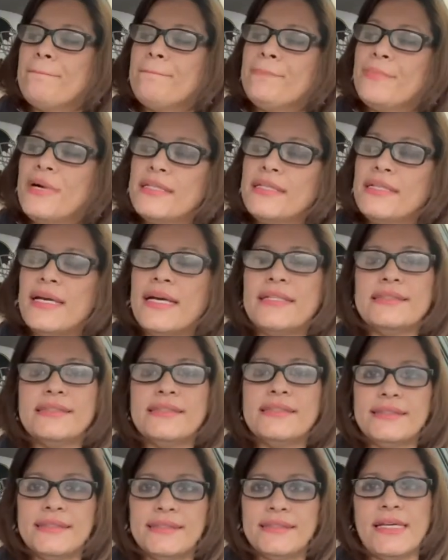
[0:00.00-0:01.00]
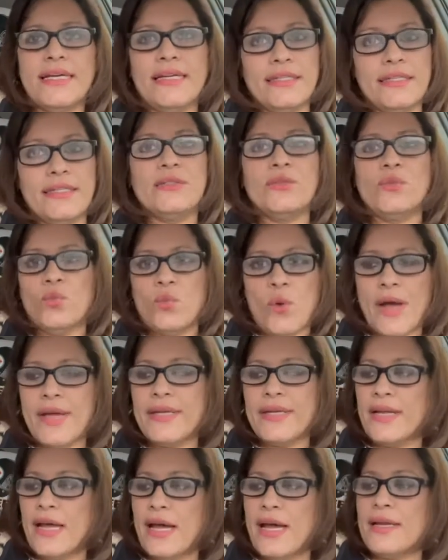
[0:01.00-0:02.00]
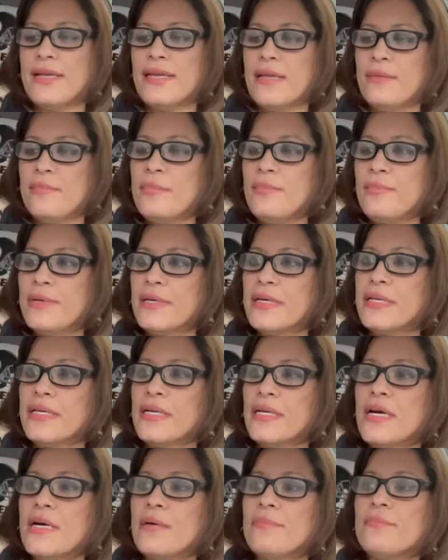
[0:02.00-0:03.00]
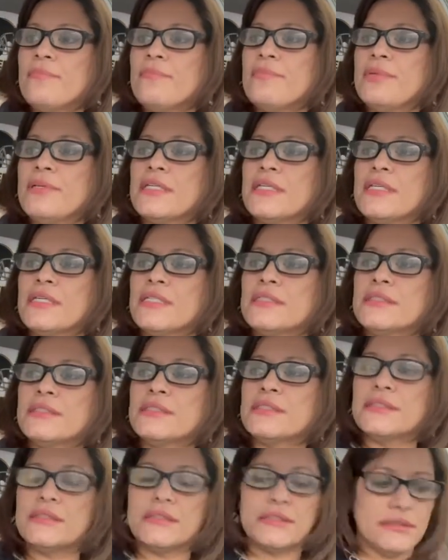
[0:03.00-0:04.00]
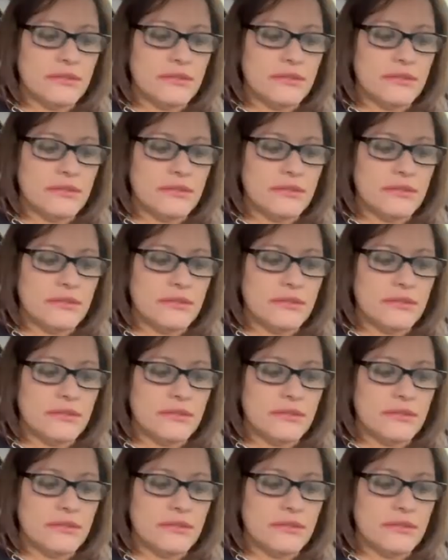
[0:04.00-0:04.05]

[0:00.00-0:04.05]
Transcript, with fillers: But I decided, why not? Let me pick it up because